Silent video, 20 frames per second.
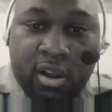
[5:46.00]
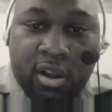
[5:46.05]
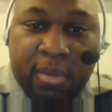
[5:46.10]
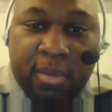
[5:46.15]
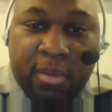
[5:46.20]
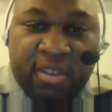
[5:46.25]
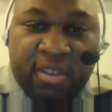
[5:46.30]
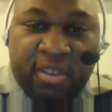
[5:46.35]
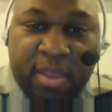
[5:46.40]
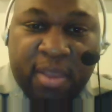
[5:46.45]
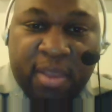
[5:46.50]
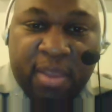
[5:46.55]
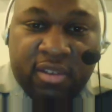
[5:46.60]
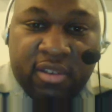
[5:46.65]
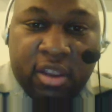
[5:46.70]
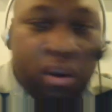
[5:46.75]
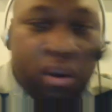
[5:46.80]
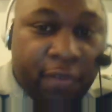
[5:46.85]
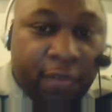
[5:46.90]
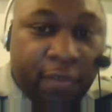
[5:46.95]
especially
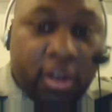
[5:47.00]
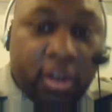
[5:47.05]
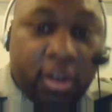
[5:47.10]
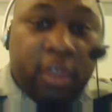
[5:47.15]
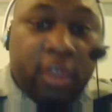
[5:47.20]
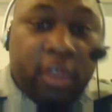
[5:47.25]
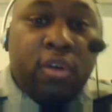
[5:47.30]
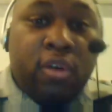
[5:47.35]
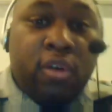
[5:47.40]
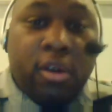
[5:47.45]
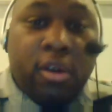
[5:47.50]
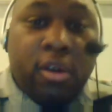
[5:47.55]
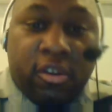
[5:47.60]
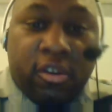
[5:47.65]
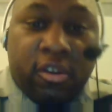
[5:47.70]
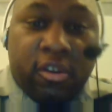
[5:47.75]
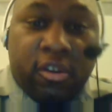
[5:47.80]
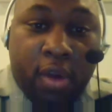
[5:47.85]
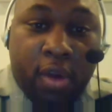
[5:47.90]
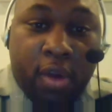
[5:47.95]
your feelings on this
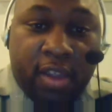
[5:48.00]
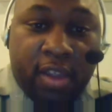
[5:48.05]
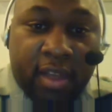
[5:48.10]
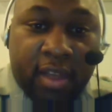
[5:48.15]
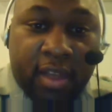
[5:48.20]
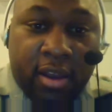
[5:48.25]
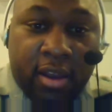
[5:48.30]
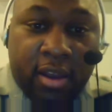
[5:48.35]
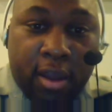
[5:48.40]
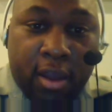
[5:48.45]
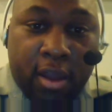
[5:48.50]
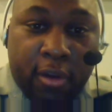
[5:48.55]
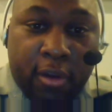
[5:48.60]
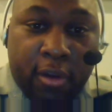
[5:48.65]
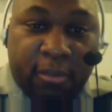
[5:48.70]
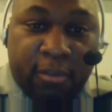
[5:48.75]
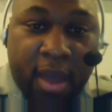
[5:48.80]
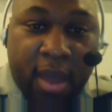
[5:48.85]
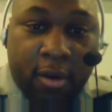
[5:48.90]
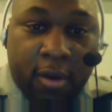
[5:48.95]
story and on this
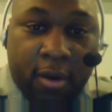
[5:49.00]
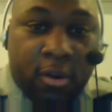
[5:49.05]
matter.